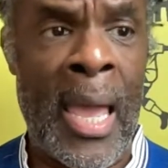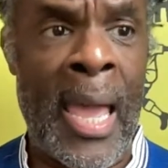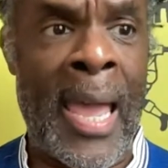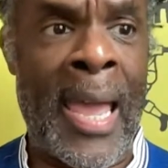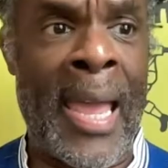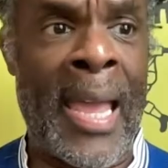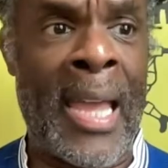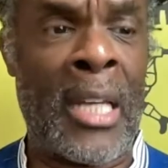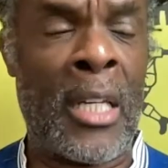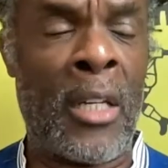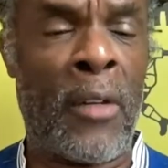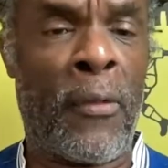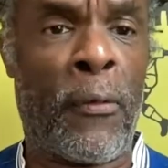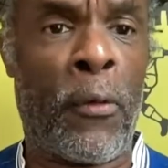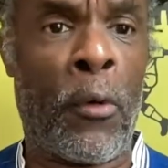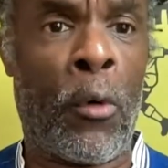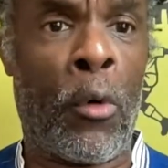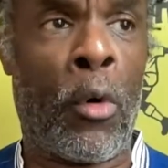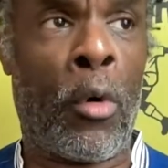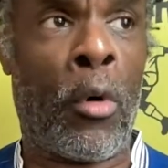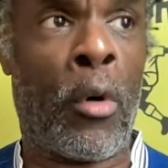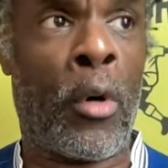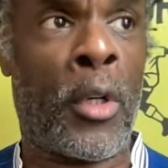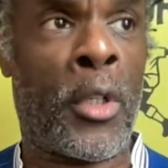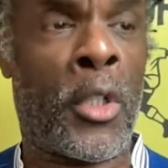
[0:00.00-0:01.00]
And
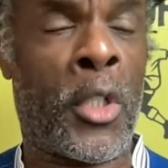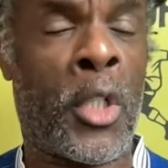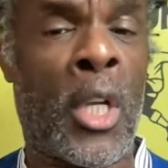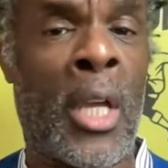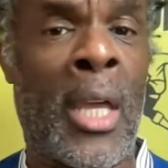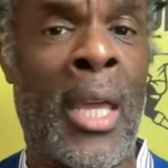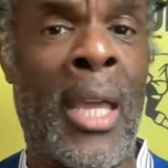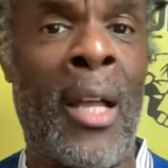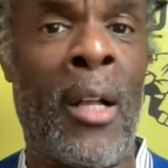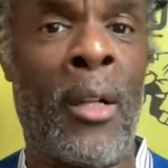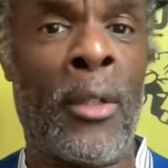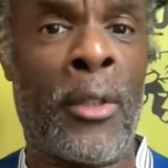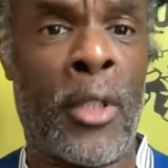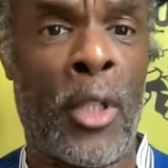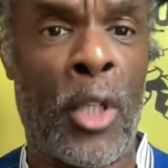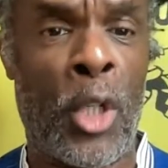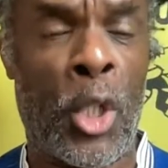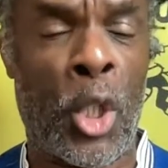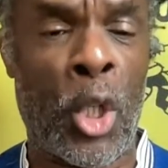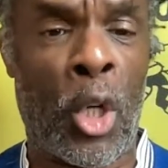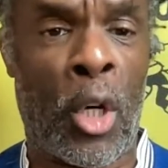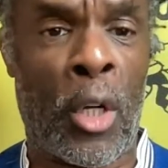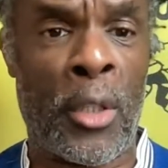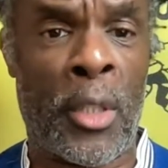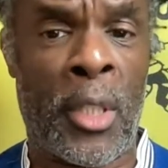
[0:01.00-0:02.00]
for Sir
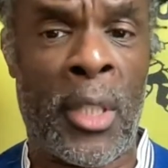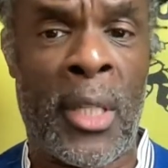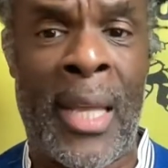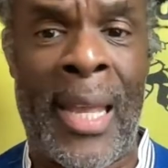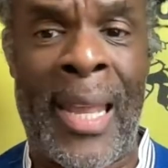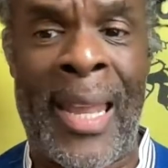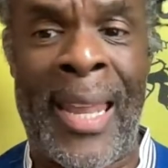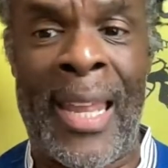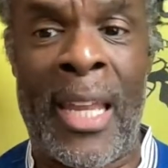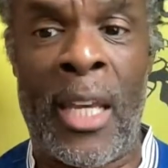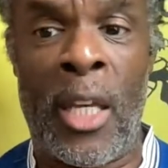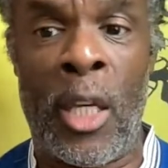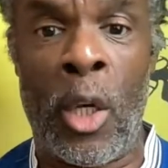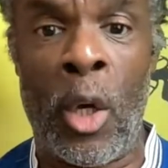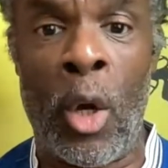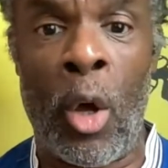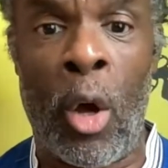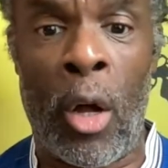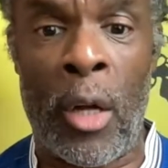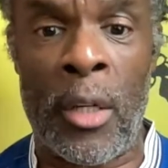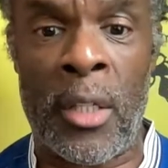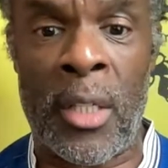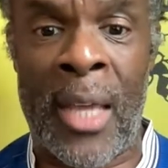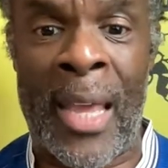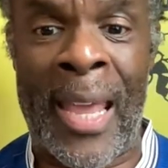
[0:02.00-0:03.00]
Elton John today,
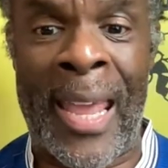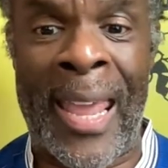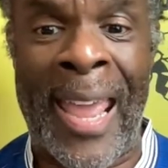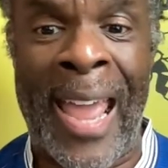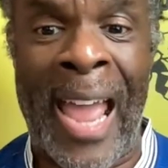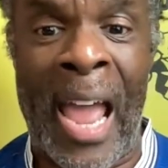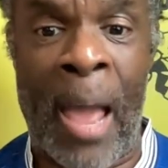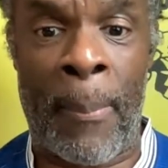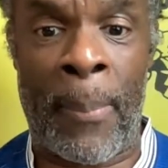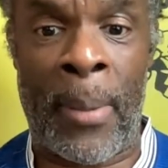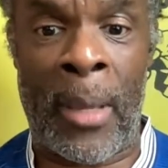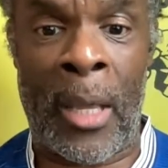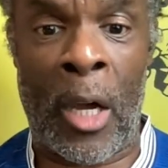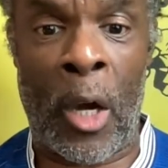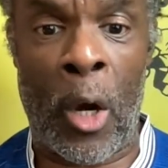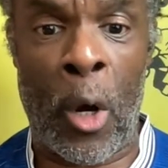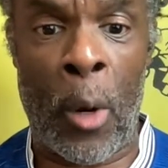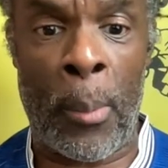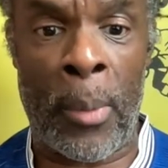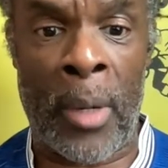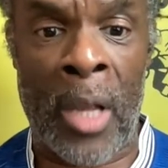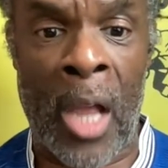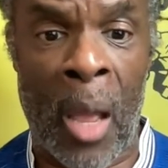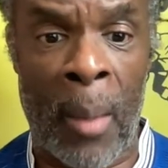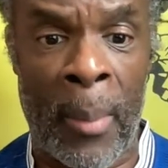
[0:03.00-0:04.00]
not a happy
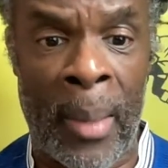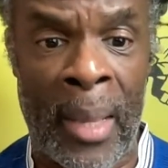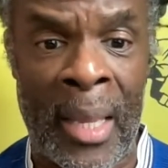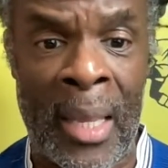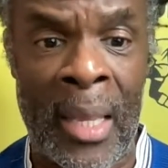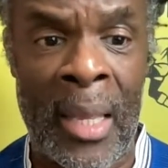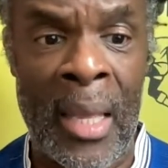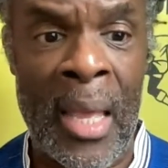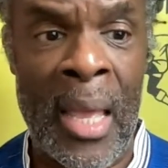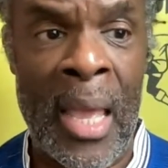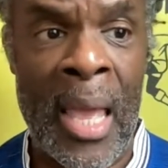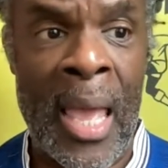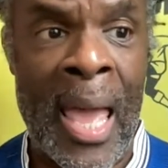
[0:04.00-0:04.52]
homecoming,